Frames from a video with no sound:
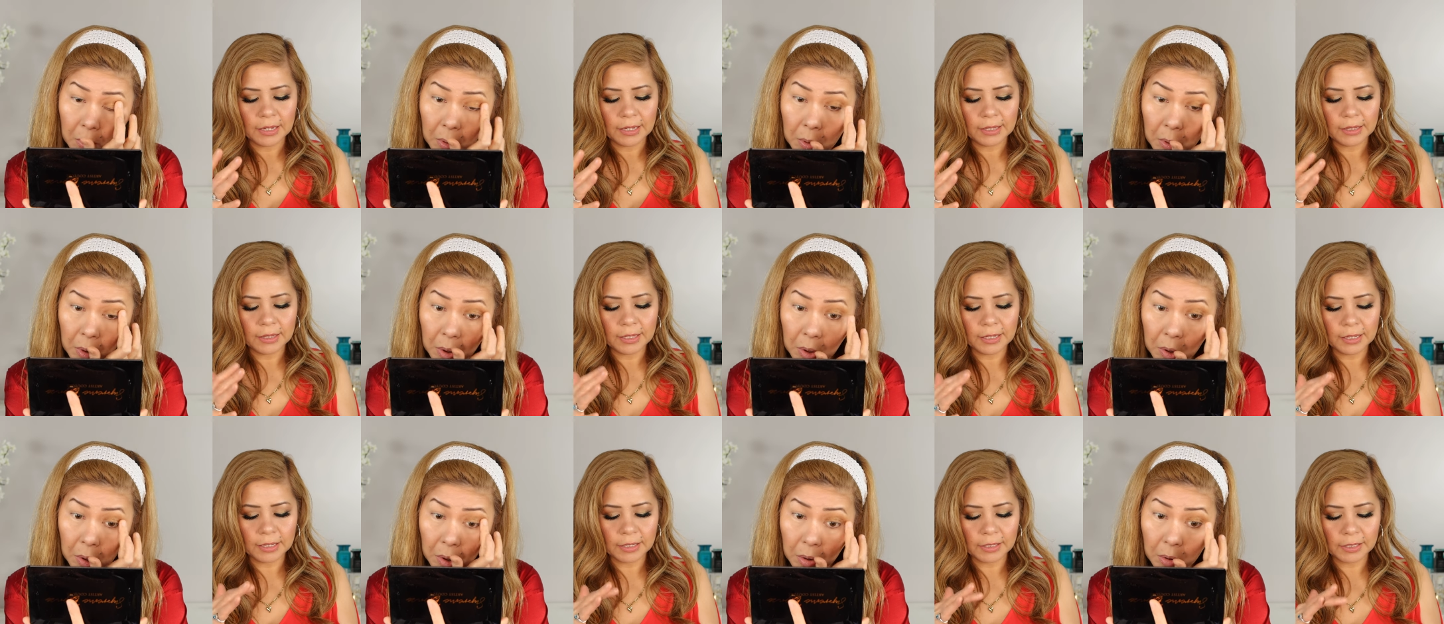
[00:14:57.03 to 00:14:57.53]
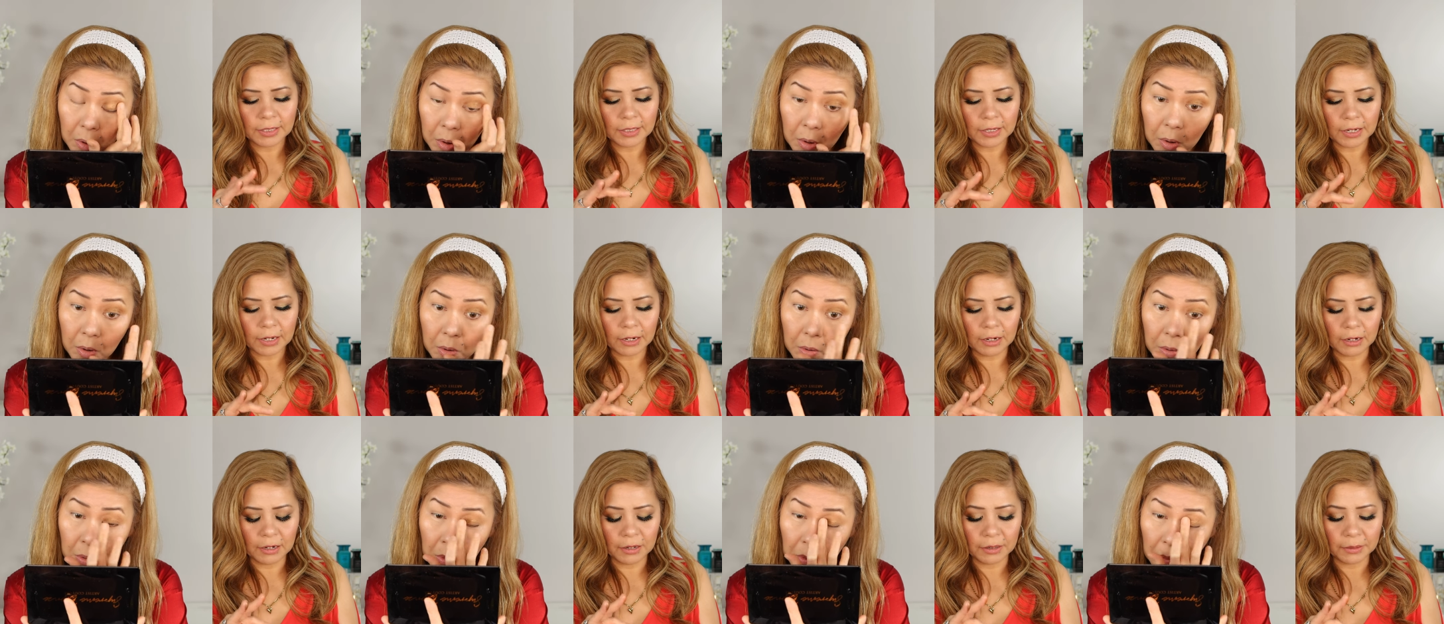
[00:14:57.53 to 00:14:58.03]
Speaker 1: this
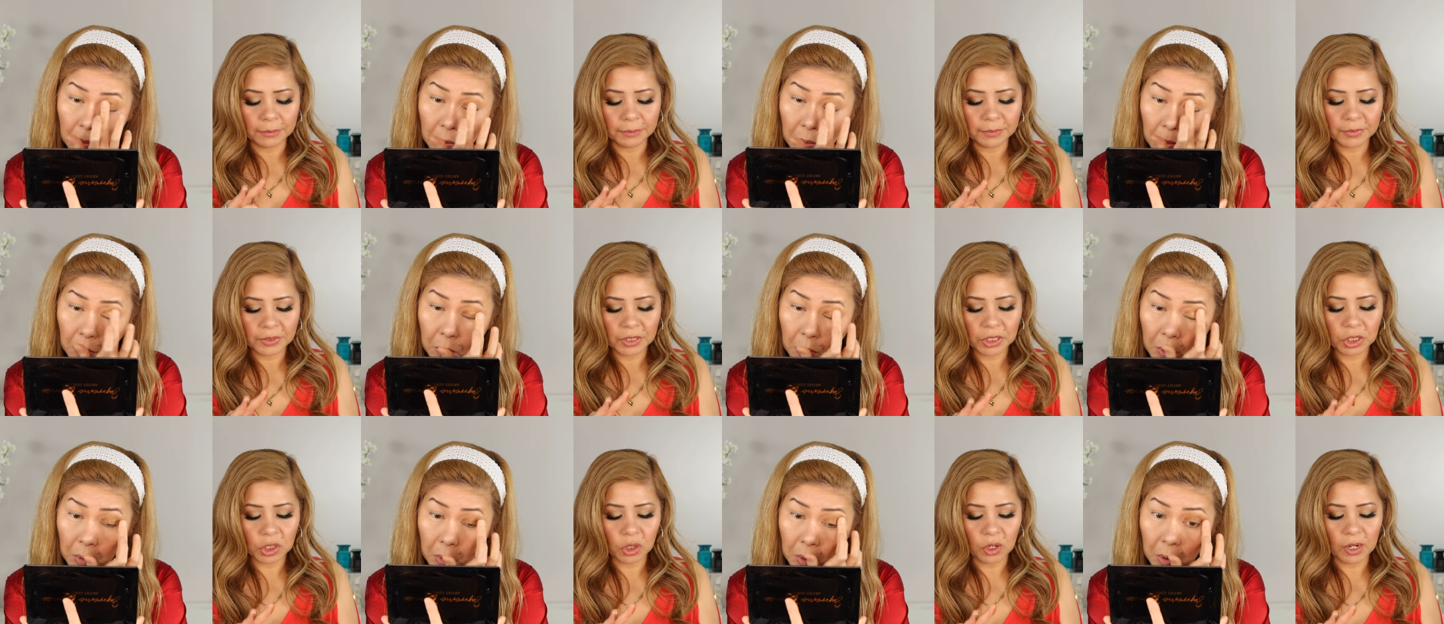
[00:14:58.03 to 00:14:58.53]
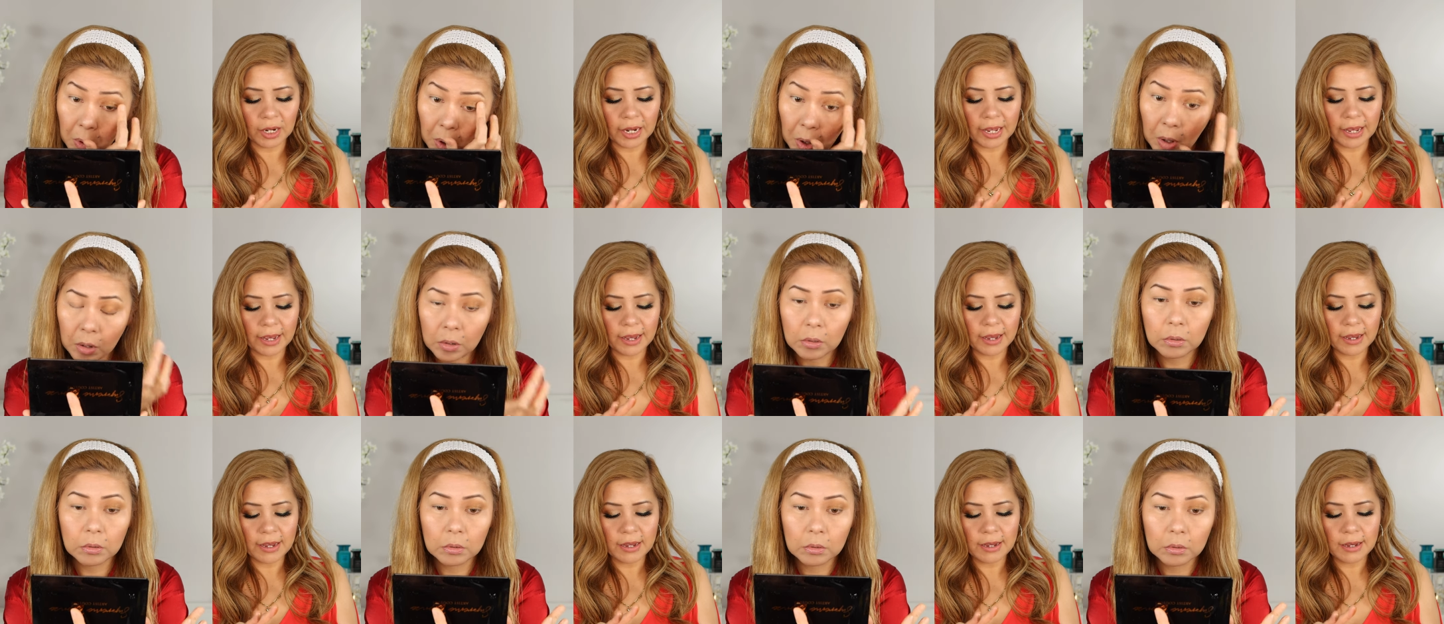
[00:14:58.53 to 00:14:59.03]
um,
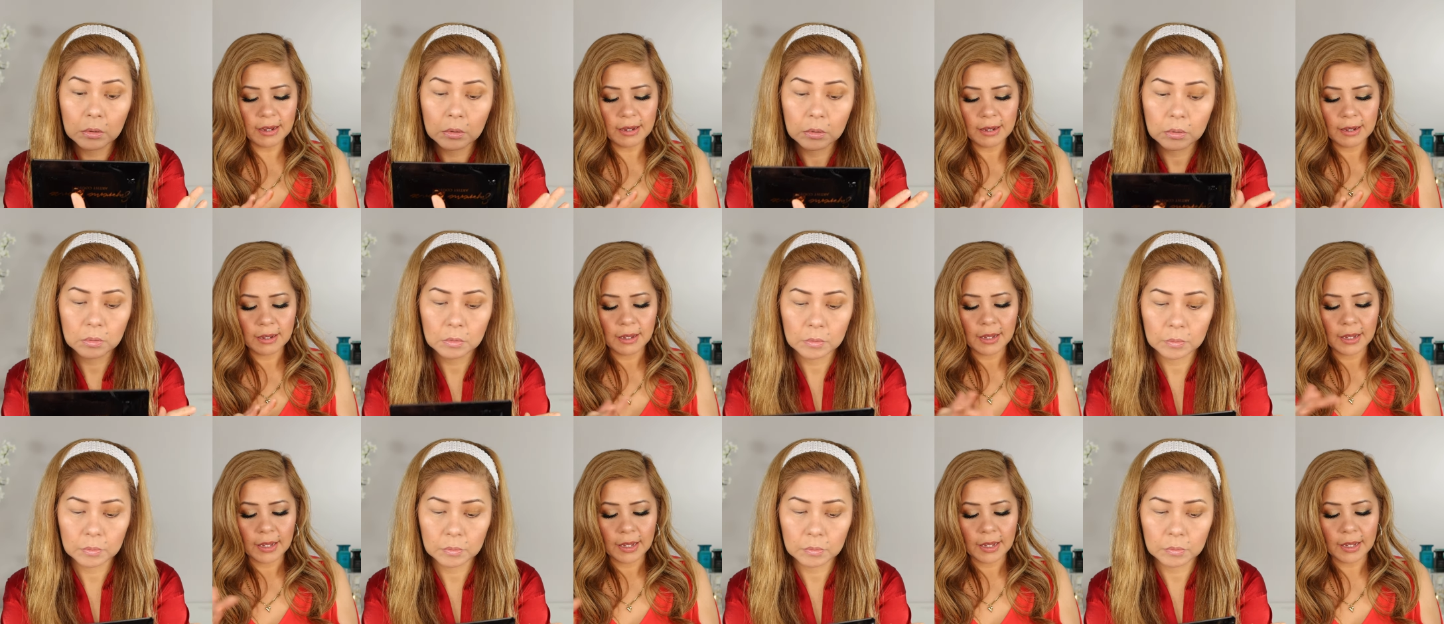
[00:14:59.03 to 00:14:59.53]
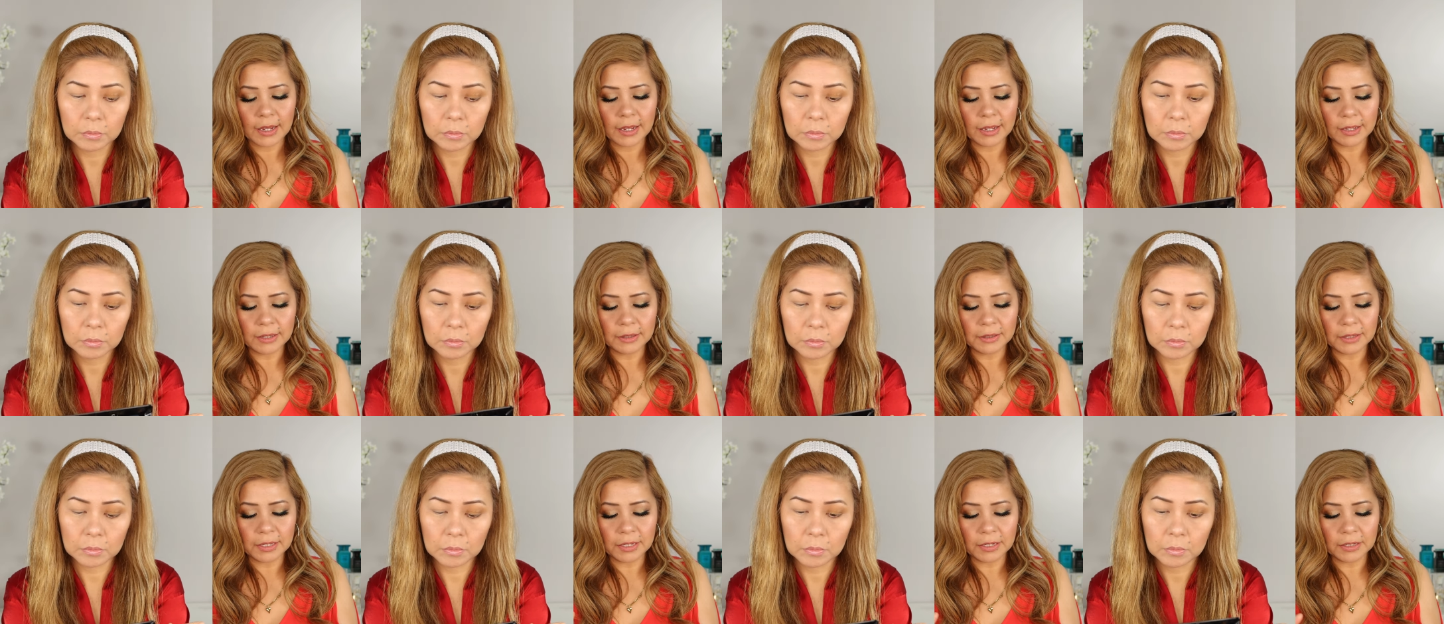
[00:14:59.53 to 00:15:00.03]
soleil,
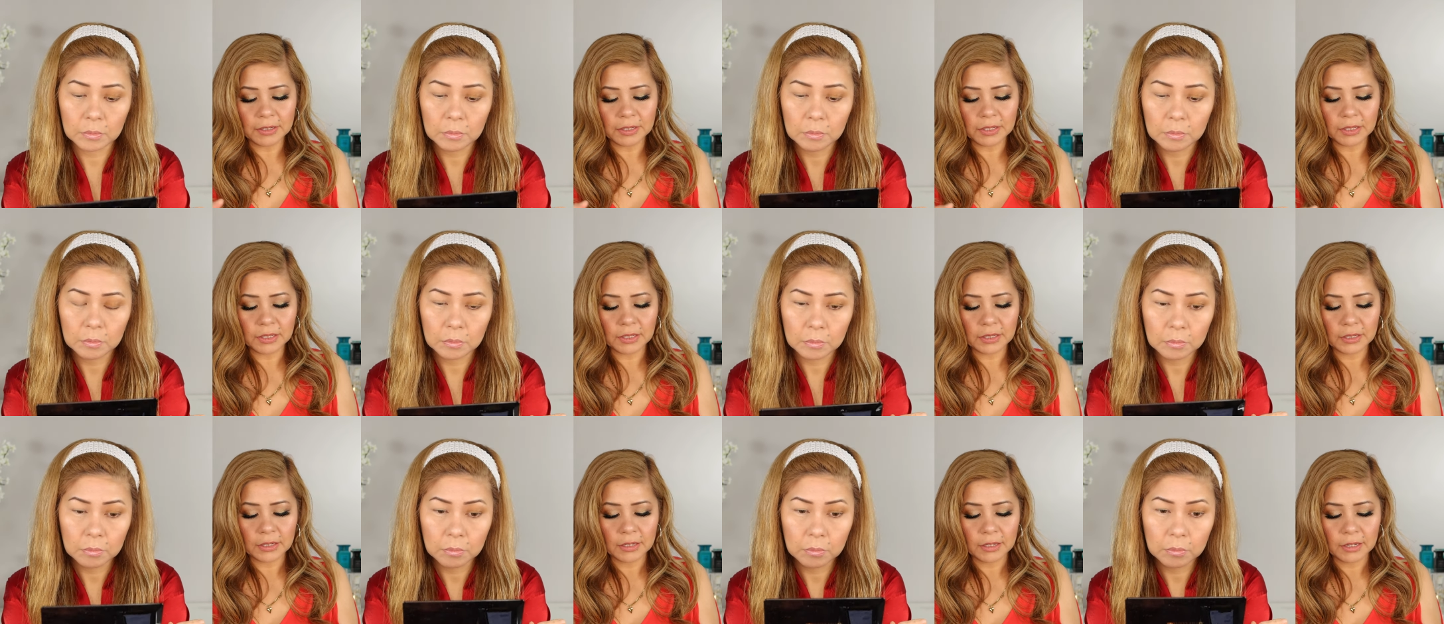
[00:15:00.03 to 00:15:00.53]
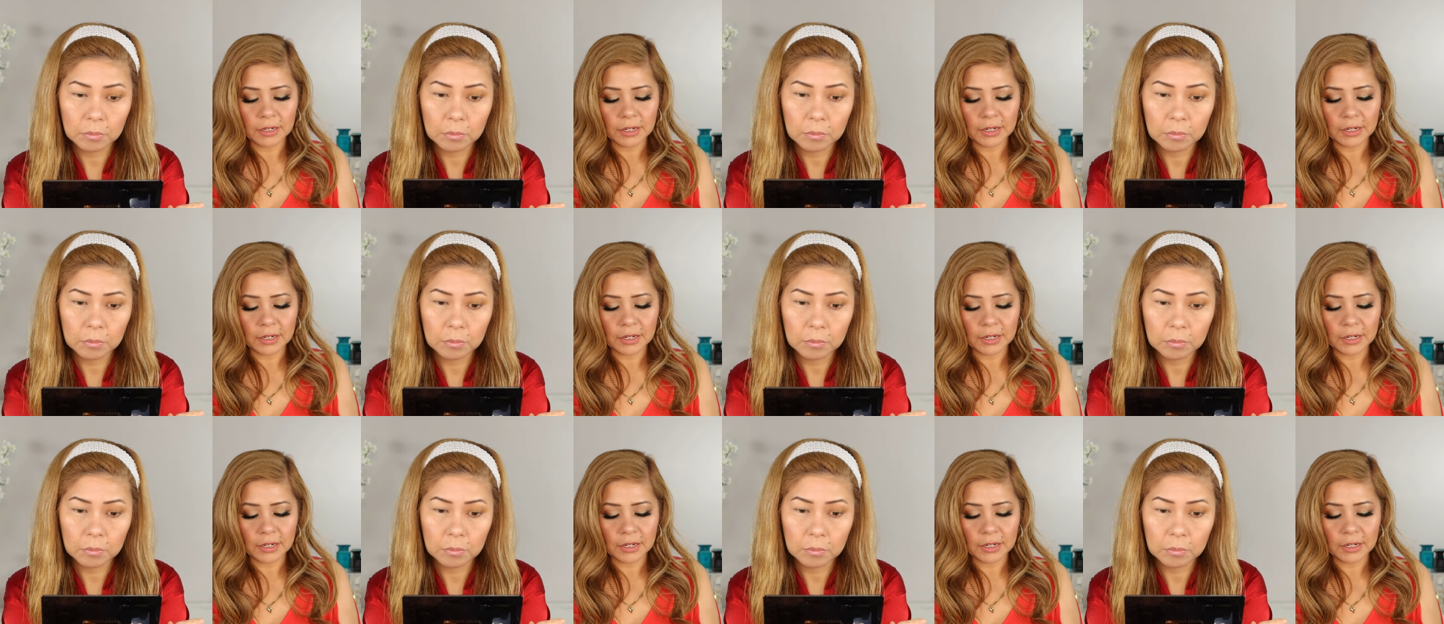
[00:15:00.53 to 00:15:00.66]
and this